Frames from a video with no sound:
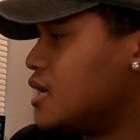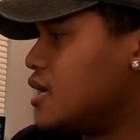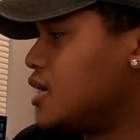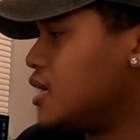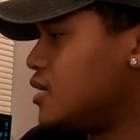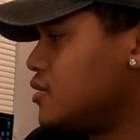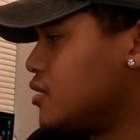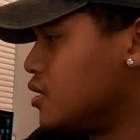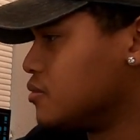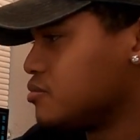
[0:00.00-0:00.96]
and you
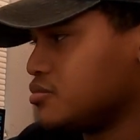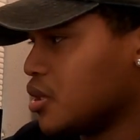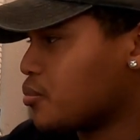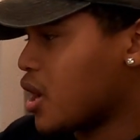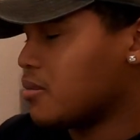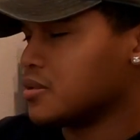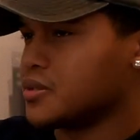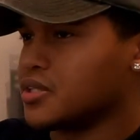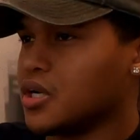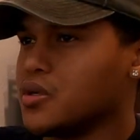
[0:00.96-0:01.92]
know, no problem
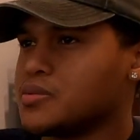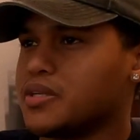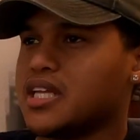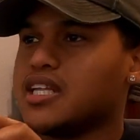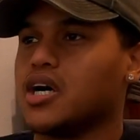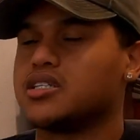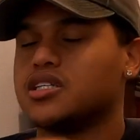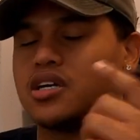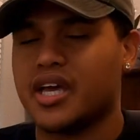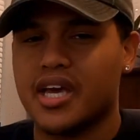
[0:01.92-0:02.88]
with those. But then the other
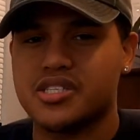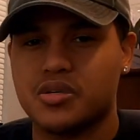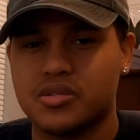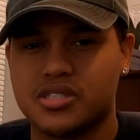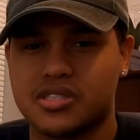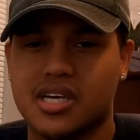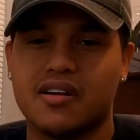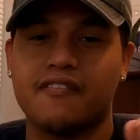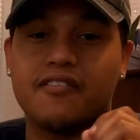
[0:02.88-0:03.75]
location was kind of